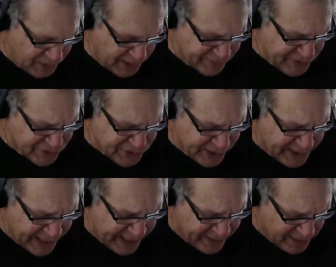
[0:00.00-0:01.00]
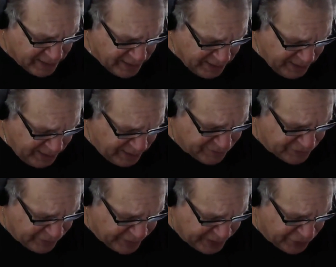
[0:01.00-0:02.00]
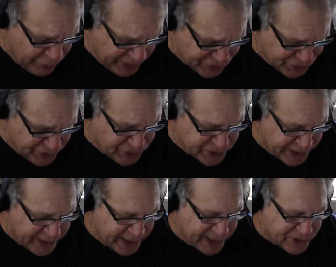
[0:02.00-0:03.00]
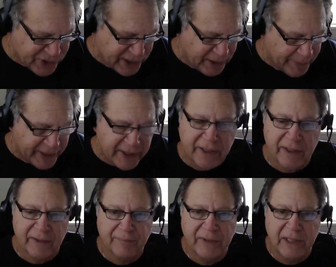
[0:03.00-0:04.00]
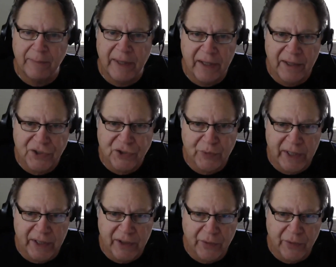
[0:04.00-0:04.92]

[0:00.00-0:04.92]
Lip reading: having said that, if there are any questions, I'd ask anybody to email us. We had a